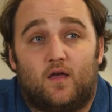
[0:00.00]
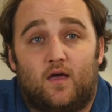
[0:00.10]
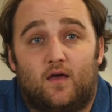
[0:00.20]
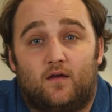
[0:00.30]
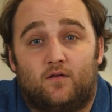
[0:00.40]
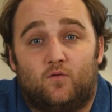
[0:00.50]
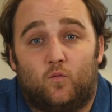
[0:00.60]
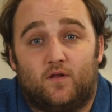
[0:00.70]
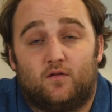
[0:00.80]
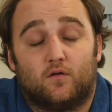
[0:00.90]
And
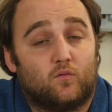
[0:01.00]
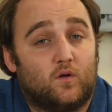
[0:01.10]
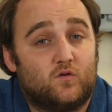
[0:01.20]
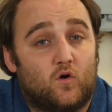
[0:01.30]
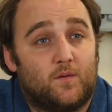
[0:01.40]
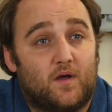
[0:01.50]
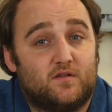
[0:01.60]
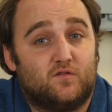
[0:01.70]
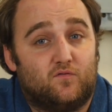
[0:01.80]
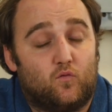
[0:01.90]
with your 320 by
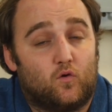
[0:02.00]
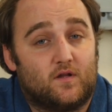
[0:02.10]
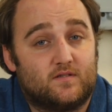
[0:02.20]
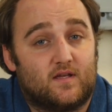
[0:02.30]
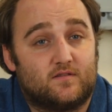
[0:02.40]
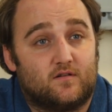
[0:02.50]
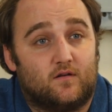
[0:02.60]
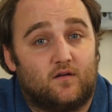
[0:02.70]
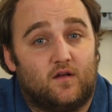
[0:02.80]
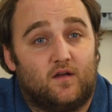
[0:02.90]
240
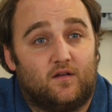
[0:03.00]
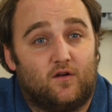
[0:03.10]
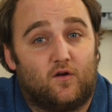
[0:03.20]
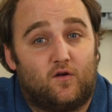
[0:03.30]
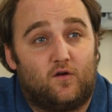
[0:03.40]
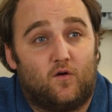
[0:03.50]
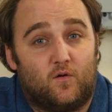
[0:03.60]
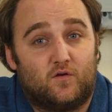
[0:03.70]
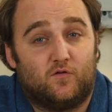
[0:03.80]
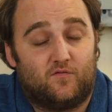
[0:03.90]
sensor, you're
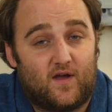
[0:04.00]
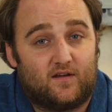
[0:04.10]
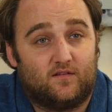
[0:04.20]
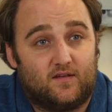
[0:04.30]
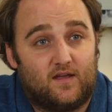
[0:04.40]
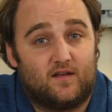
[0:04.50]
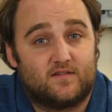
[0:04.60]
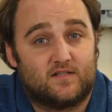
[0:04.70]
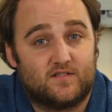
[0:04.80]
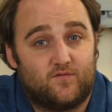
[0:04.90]
going to effectively get a
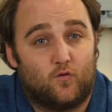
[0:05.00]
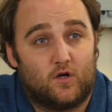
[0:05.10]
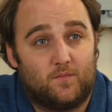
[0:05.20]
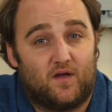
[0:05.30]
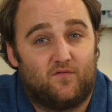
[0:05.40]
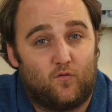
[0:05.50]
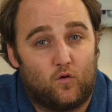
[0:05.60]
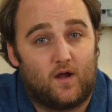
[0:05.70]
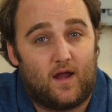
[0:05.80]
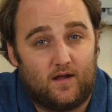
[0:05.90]
640 by
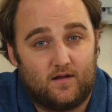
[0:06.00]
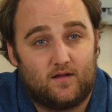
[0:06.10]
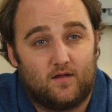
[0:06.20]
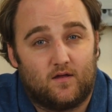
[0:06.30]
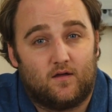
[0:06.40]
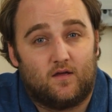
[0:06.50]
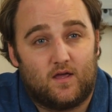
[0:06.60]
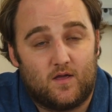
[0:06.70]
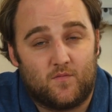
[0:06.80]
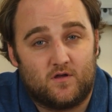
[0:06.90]
480
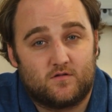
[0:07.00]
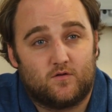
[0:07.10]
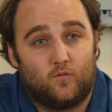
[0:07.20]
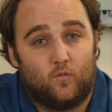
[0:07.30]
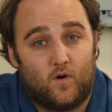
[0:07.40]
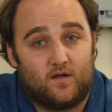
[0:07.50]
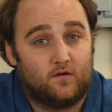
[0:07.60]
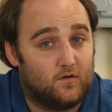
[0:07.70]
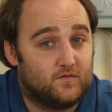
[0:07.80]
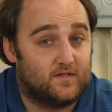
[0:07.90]
image when
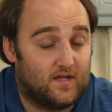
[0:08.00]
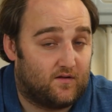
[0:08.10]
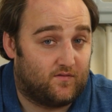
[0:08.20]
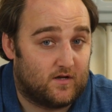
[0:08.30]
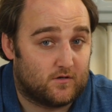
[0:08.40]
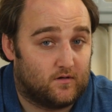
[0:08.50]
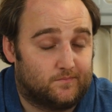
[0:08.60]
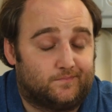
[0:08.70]
you're using that feature.